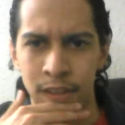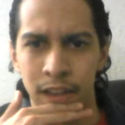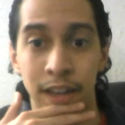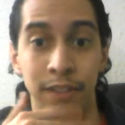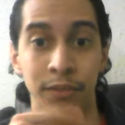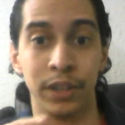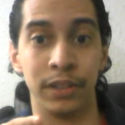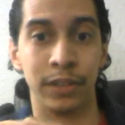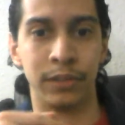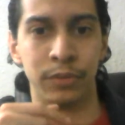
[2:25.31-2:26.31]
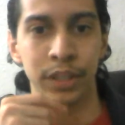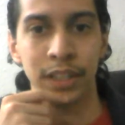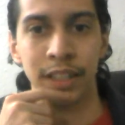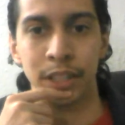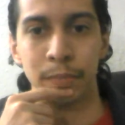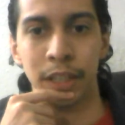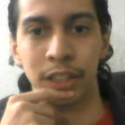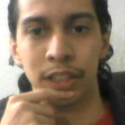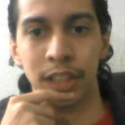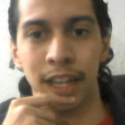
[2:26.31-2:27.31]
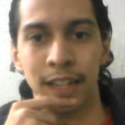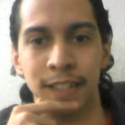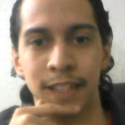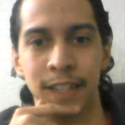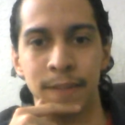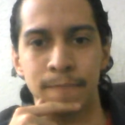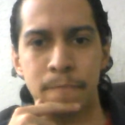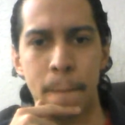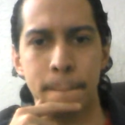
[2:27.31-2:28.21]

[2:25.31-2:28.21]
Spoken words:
And it really specializing